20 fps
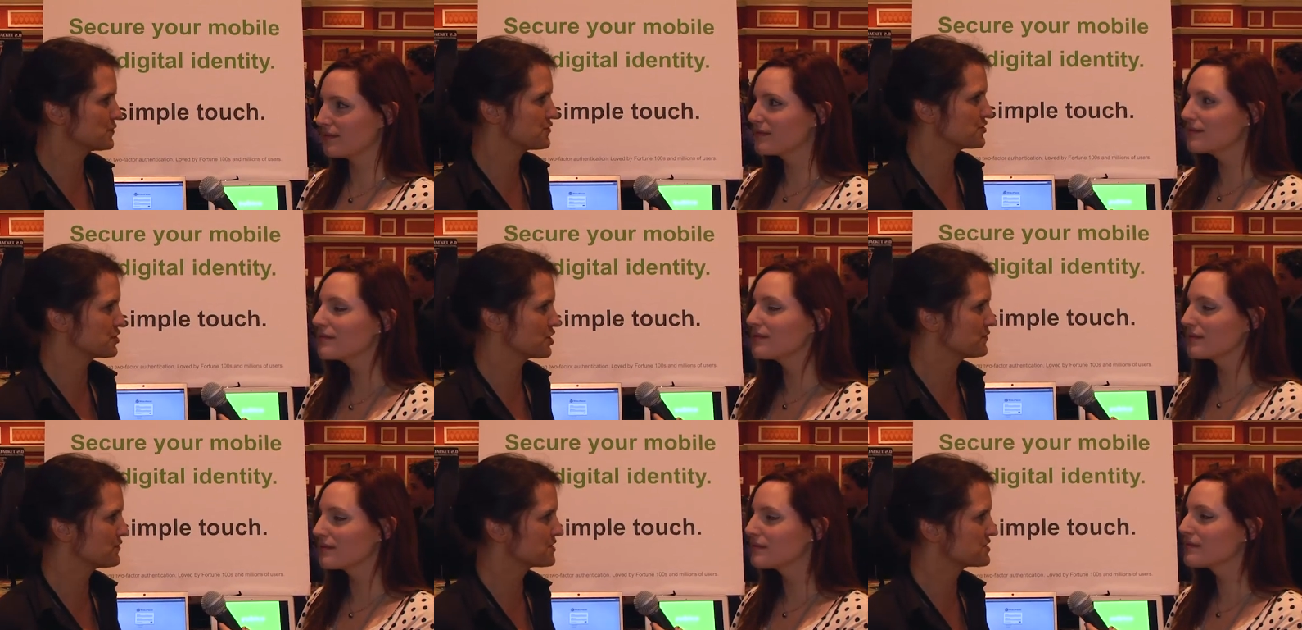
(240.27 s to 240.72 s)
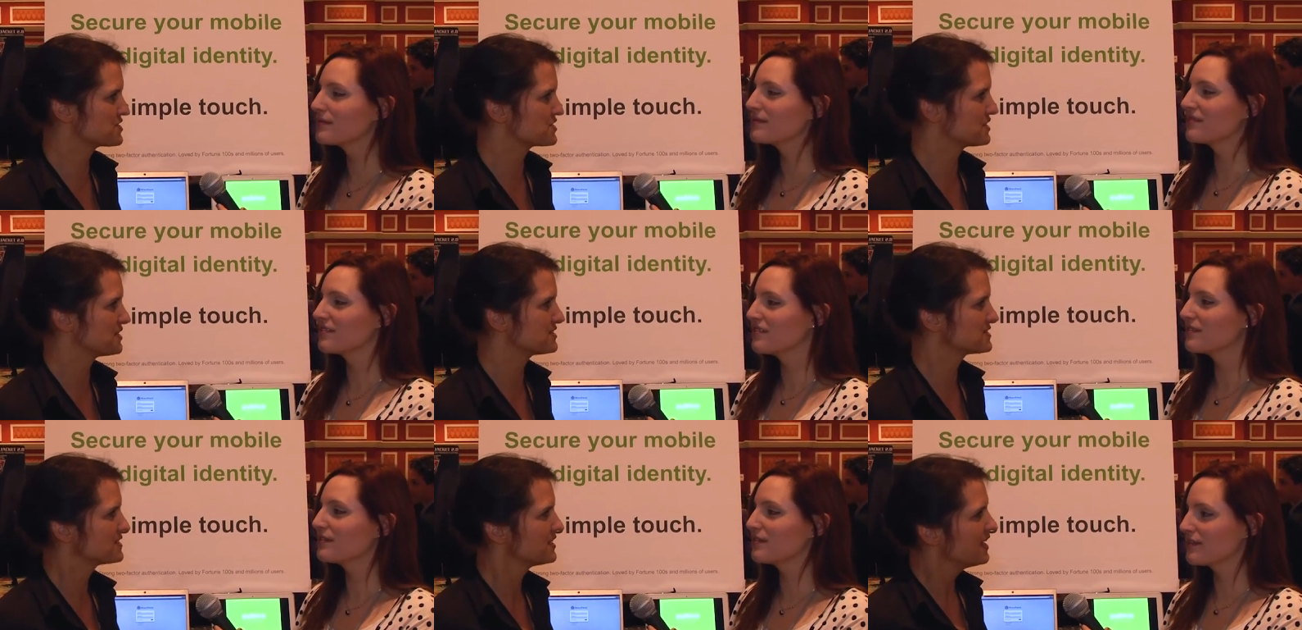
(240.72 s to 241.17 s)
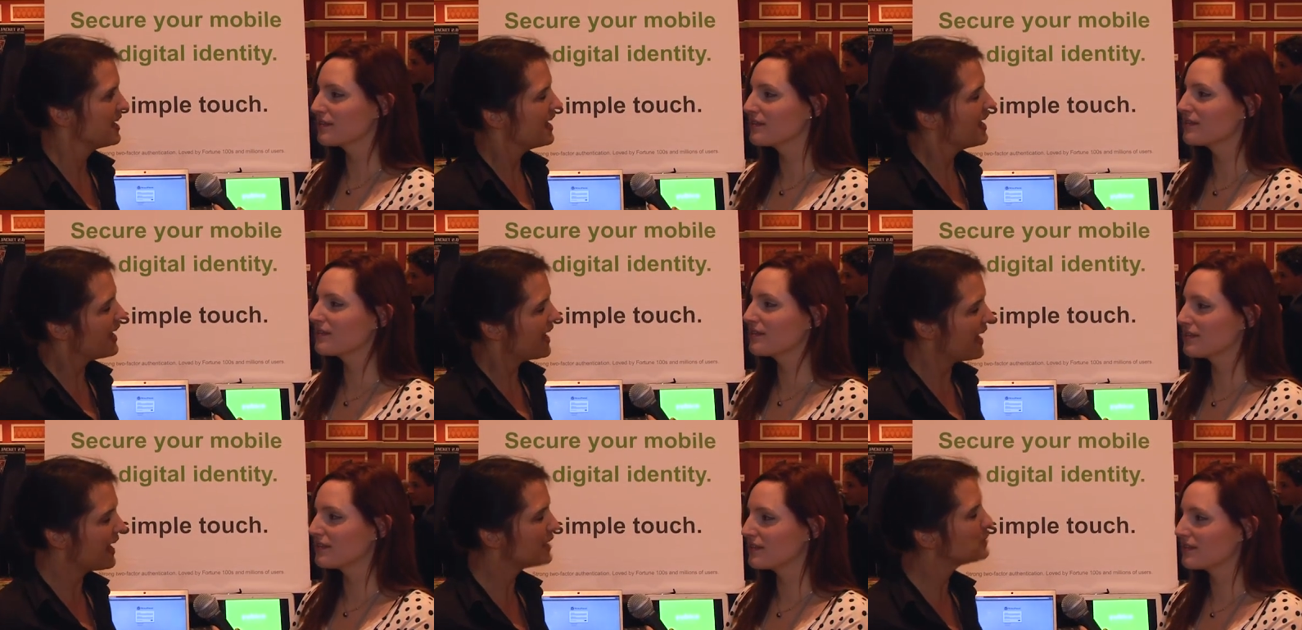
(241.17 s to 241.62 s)
Speaker 1: of services.
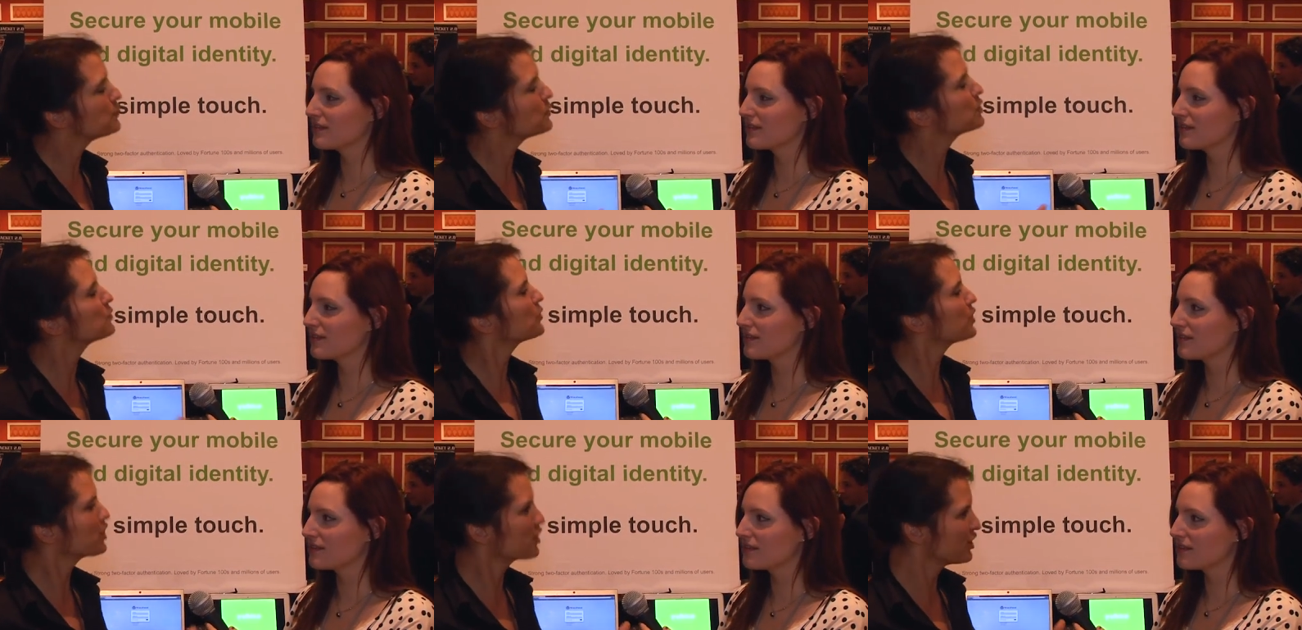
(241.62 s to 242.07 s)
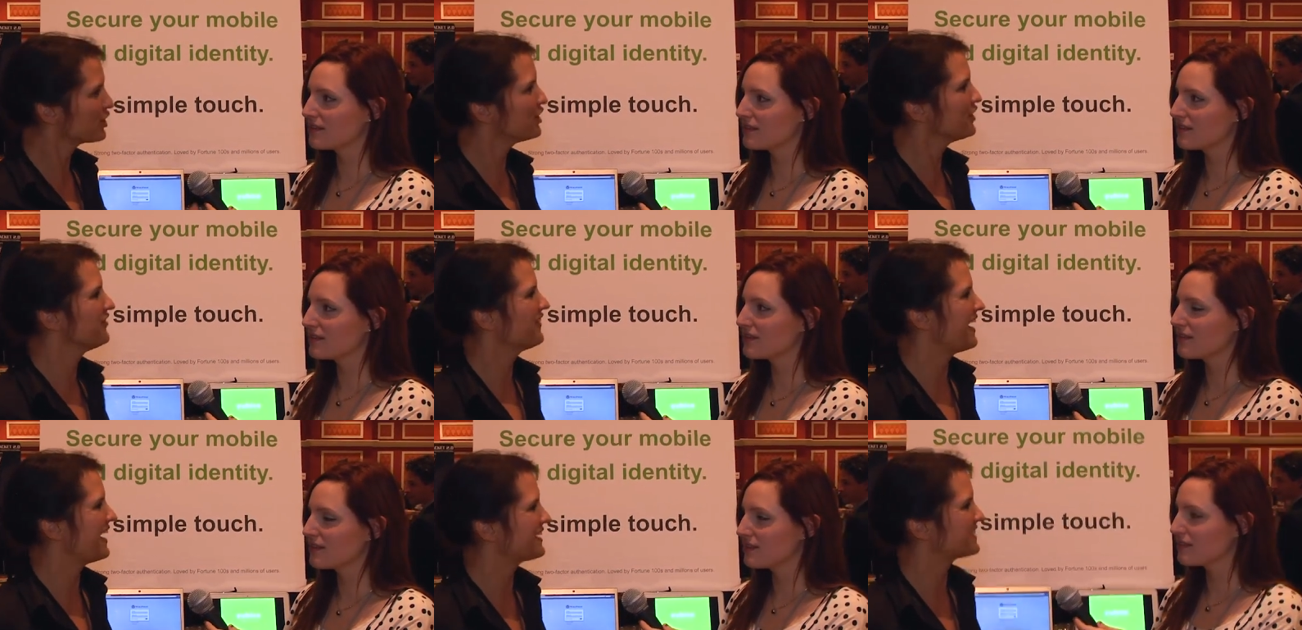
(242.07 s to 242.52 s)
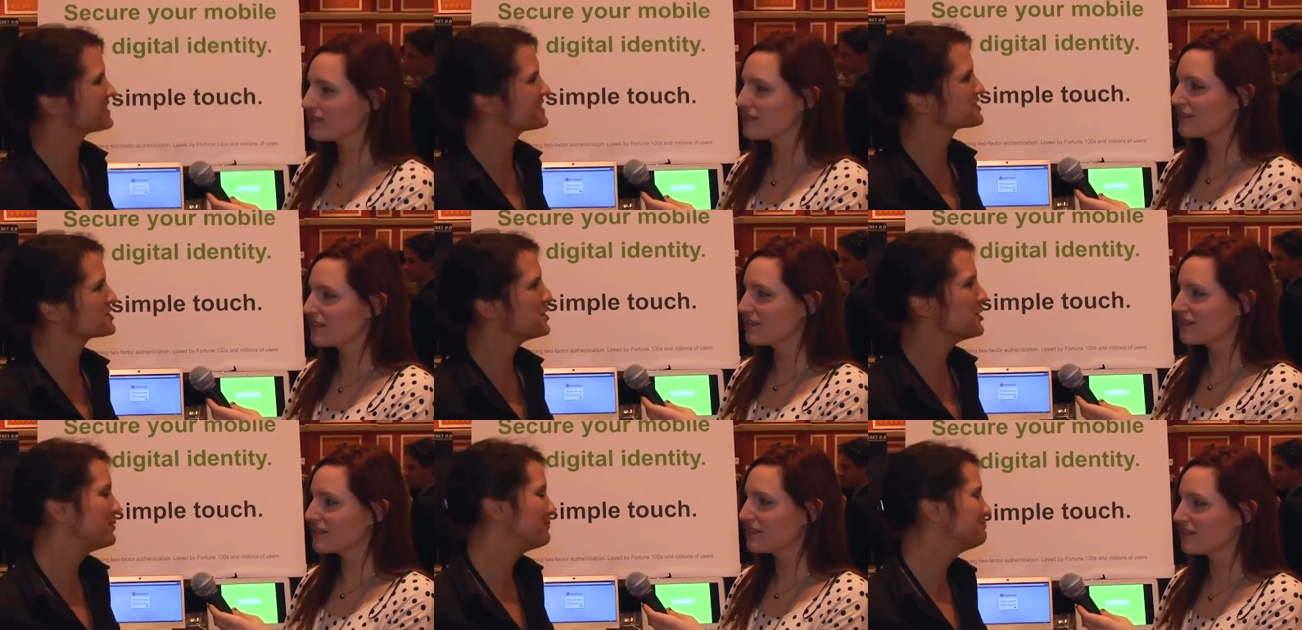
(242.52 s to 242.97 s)
And we're working on that,
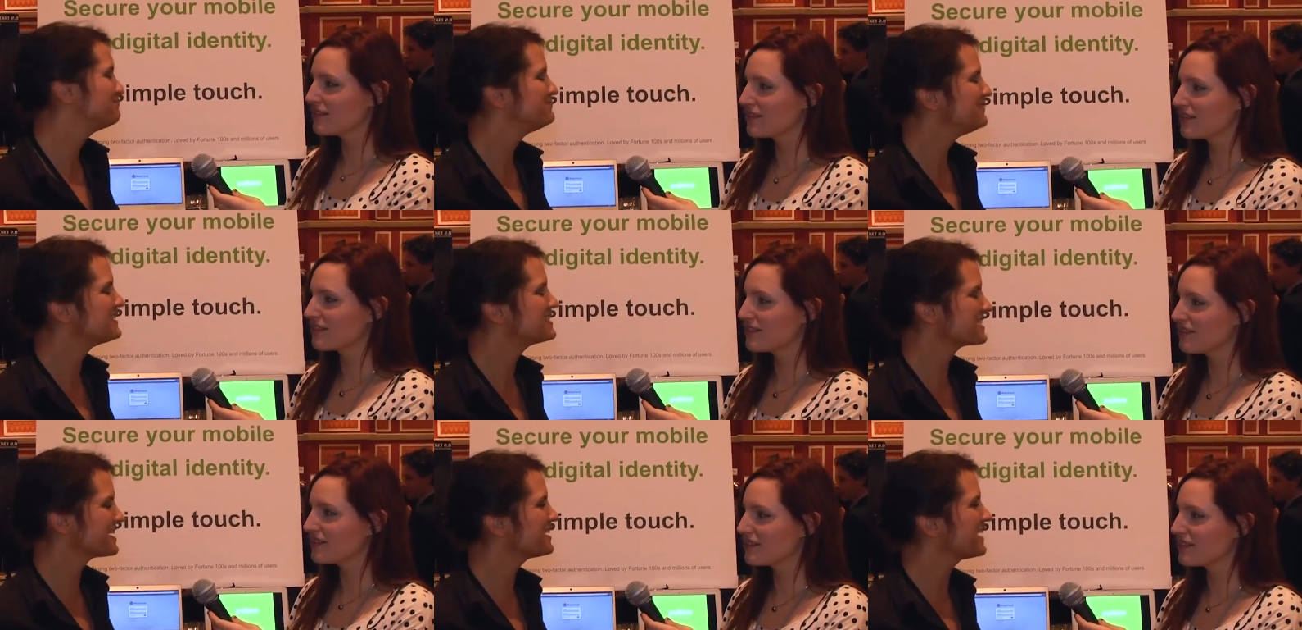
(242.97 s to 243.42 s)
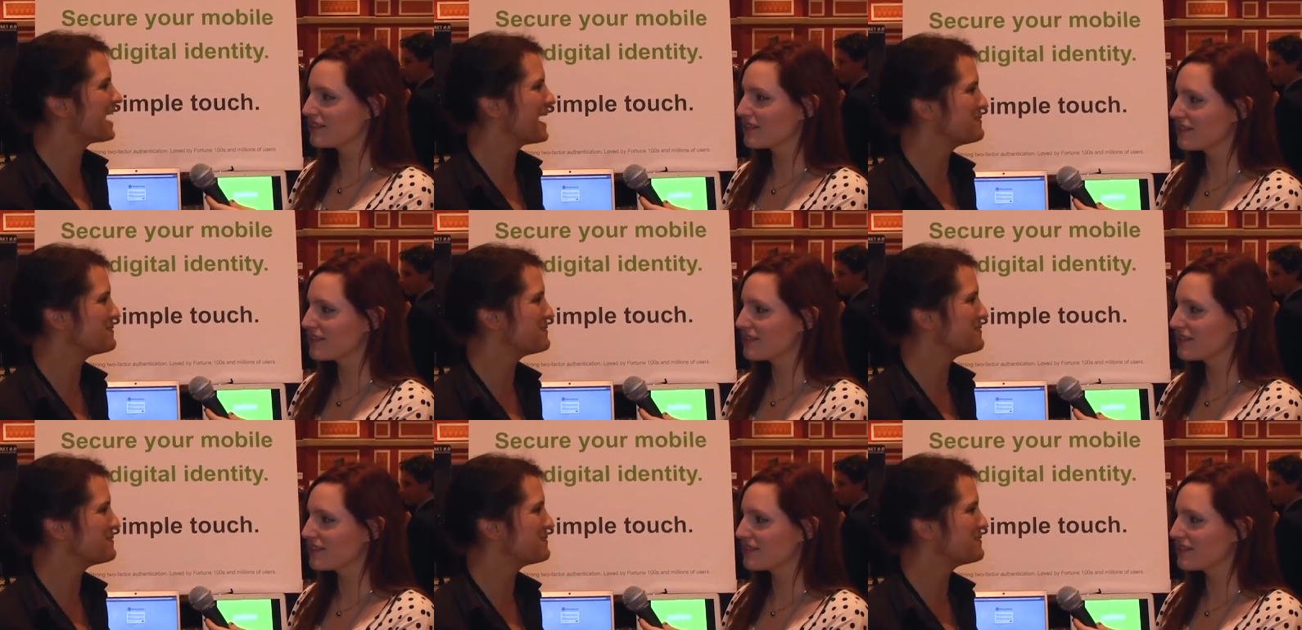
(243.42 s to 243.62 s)
so it's going to